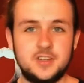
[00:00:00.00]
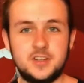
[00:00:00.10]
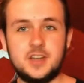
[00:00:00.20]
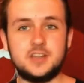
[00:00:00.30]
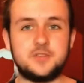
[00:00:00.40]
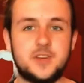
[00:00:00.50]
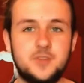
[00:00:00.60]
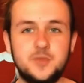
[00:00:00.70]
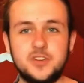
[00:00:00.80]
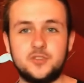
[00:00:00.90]
ah, it's
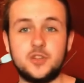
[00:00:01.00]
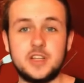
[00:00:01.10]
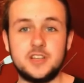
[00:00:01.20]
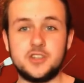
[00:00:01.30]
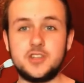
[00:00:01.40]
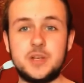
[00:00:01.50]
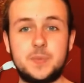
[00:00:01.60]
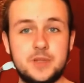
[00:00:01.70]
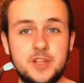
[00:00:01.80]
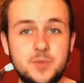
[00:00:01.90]
fine, we're in a relationship,
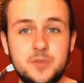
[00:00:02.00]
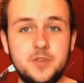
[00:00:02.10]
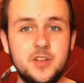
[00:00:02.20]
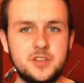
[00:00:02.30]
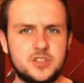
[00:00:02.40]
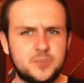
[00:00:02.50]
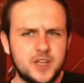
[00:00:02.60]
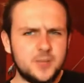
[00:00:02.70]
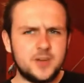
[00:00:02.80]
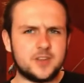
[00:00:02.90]
it'll be fine.
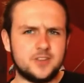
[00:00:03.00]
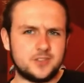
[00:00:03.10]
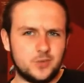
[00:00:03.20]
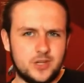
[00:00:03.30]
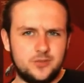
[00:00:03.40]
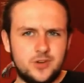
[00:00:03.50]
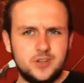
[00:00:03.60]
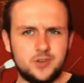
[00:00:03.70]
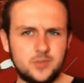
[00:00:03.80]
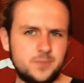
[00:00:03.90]
Spider-Man kissed Gwen,
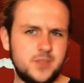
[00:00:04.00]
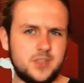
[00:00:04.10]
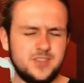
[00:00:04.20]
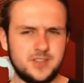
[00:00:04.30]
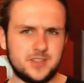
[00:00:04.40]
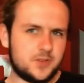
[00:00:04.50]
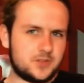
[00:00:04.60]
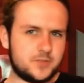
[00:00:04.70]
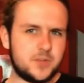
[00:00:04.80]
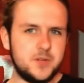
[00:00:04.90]
right? Not me. Like, that
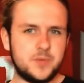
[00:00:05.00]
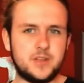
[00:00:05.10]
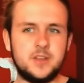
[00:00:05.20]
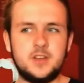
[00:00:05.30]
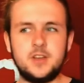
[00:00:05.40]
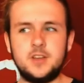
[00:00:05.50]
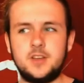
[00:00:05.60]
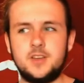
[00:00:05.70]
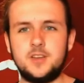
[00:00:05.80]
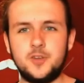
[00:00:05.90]
was Spider-Man.
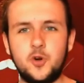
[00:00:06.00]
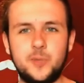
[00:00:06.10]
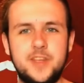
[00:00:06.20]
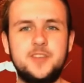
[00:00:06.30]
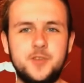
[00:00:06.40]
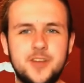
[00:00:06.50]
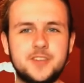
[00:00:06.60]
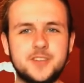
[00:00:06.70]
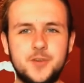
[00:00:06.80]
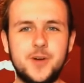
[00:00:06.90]
No mate, you
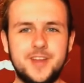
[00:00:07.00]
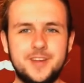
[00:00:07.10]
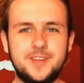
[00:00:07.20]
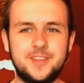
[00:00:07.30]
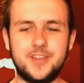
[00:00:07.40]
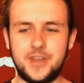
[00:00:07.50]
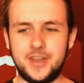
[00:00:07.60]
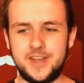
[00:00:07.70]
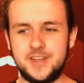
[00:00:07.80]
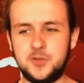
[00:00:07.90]
kissed Gwen the
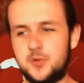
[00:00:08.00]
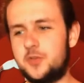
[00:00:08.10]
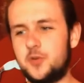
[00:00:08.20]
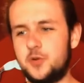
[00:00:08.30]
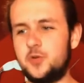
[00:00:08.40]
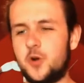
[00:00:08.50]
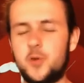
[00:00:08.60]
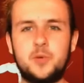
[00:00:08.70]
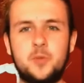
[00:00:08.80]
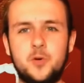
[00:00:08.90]
night before you want
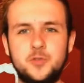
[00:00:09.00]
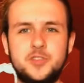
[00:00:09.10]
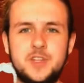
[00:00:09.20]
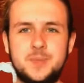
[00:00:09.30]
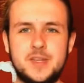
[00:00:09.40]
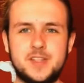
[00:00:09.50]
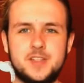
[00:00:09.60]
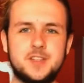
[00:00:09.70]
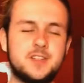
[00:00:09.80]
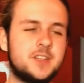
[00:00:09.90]
to propose to your
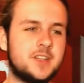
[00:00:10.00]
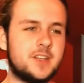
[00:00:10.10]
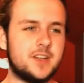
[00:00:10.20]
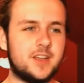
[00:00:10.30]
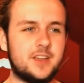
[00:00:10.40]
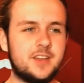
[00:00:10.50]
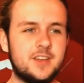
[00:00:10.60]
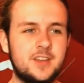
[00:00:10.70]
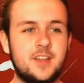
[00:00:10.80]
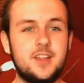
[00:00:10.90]
missus. Like,
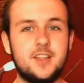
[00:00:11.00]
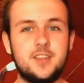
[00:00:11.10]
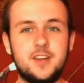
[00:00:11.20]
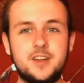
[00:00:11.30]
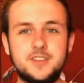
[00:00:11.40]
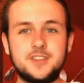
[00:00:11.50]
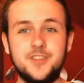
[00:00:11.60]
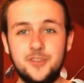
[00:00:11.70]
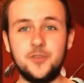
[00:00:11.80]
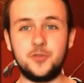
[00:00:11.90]
that is
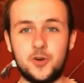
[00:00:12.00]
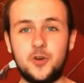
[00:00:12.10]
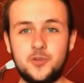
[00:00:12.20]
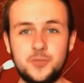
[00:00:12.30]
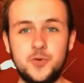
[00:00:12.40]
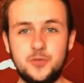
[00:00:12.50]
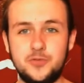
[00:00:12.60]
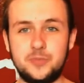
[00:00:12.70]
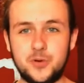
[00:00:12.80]
the wrong move,